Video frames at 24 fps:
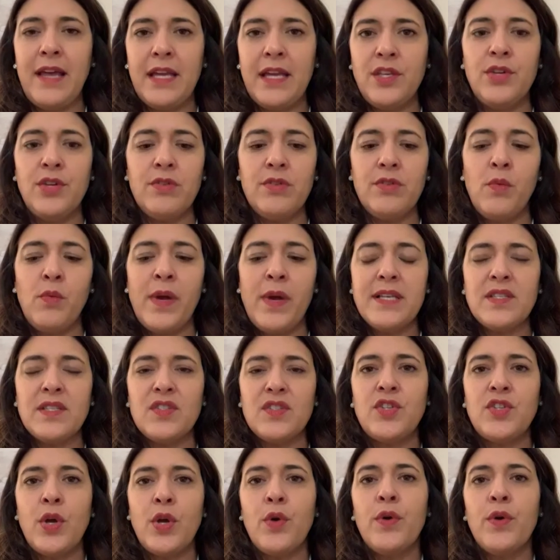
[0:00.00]
unit was.
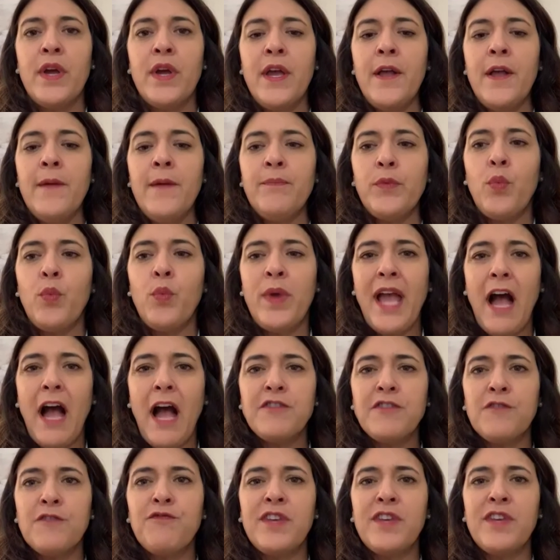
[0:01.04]
So we
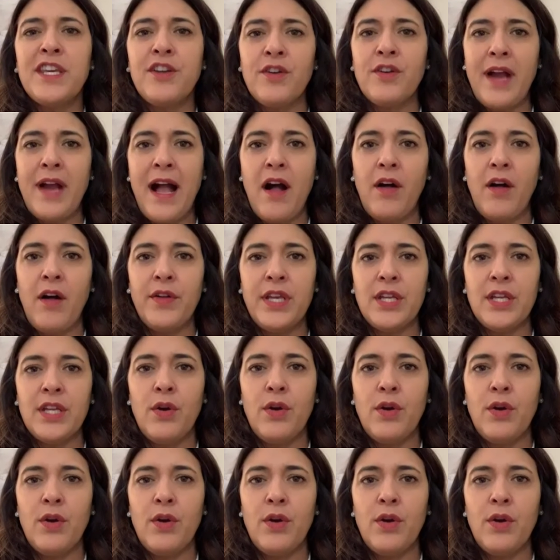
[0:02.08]
have to figure out,